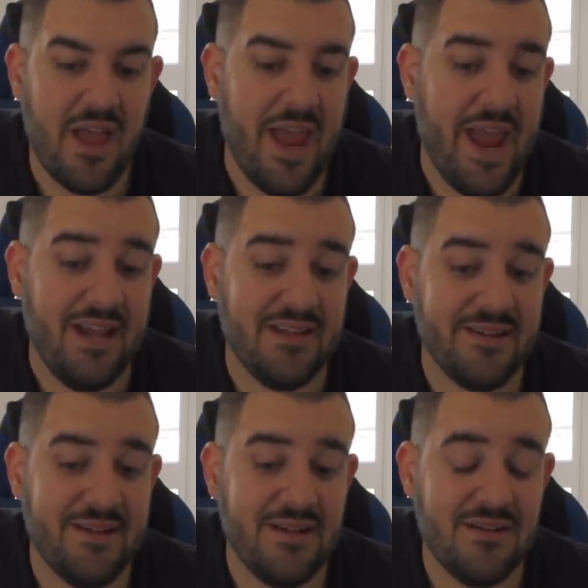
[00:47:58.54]

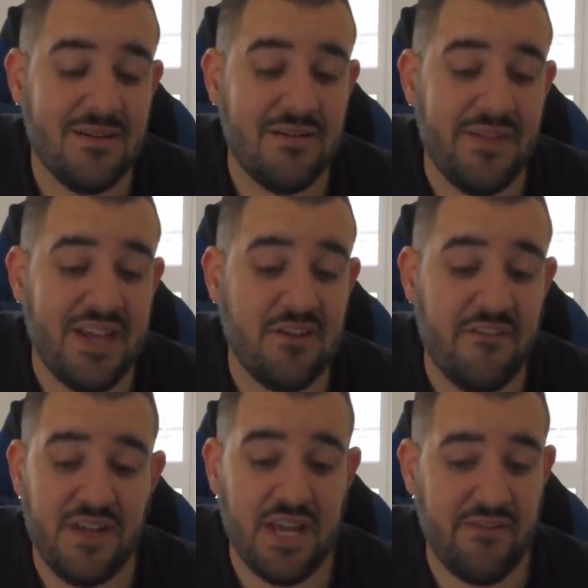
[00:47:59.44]
And there's
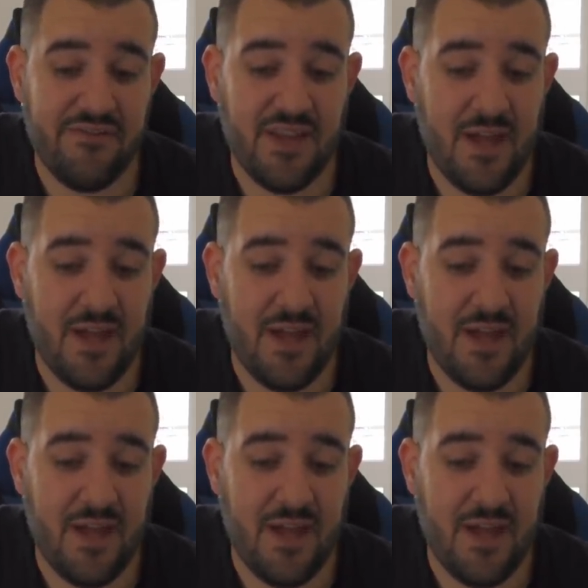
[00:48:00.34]
no forgiving for